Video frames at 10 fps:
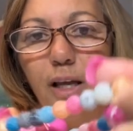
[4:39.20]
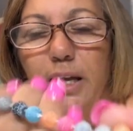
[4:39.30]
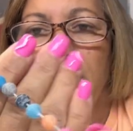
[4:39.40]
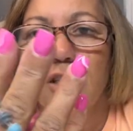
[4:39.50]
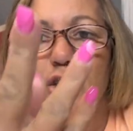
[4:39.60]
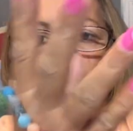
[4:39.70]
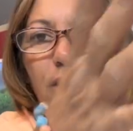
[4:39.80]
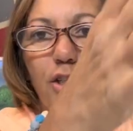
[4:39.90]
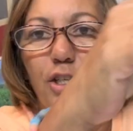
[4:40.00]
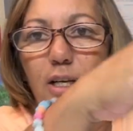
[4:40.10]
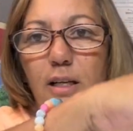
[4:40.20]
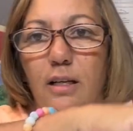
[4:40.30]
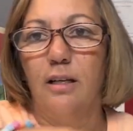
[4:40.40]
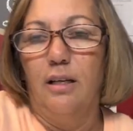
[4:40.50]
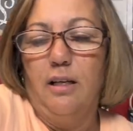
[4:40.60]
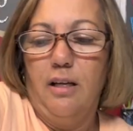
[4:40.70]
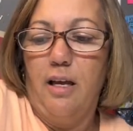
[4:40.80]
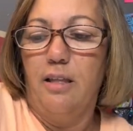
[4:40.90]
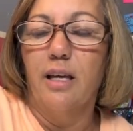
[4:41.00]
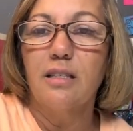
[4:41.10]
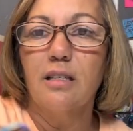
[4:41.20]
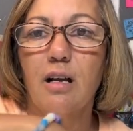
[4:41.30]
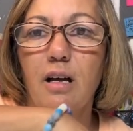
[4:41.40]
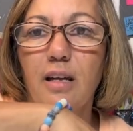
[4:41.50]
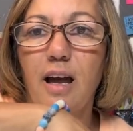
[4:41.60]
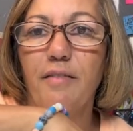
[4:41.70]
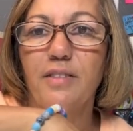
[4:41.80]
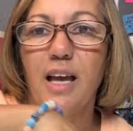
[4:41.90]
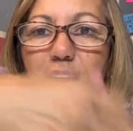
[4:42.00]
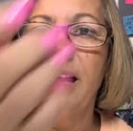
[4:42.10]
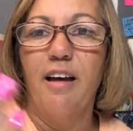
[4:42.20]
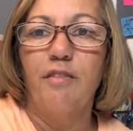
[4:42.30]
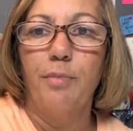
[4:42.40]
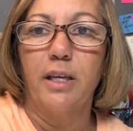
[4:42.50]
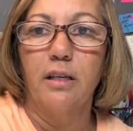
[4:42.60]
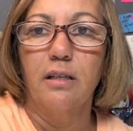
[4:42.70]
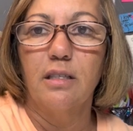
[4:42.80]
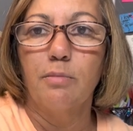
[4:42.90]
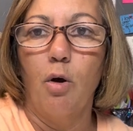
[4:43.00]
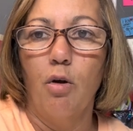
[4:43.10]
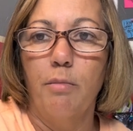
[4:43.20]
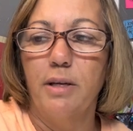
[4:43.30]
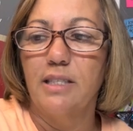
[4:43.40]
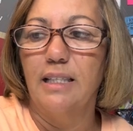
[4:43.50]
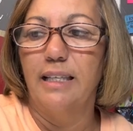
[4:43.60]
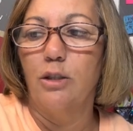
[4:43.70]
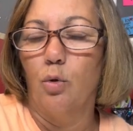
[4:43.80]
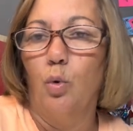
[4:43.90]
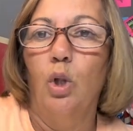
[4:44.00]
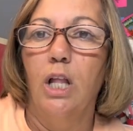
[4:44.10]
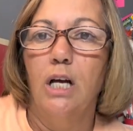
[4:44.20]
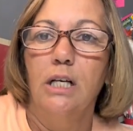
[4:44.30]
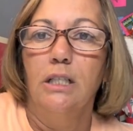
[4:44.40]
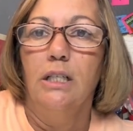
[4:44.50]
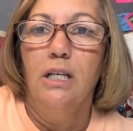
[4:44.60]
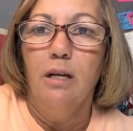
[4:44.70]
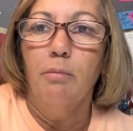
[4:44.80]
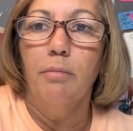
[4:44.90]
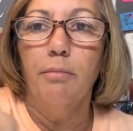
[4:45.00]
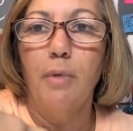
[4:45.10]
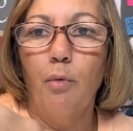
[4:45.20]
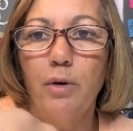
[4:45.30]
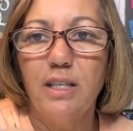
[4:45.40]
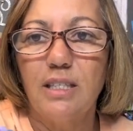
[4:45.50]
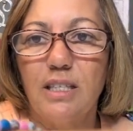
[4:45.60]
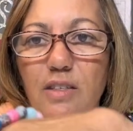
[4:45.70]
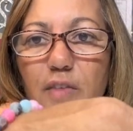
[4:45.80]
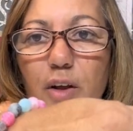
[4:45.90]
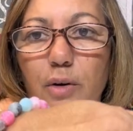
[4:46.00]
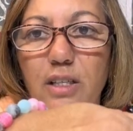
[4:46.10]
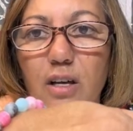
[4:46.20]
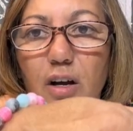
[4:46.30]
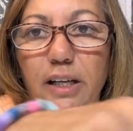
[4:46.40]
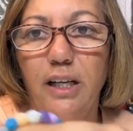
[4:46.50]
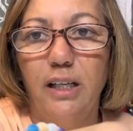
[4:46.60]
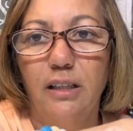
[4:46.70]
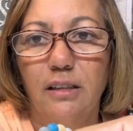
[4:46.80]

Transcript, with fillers: It's stretchy. And that's the kind I have to have because my arm is little. My wrist is very tiny.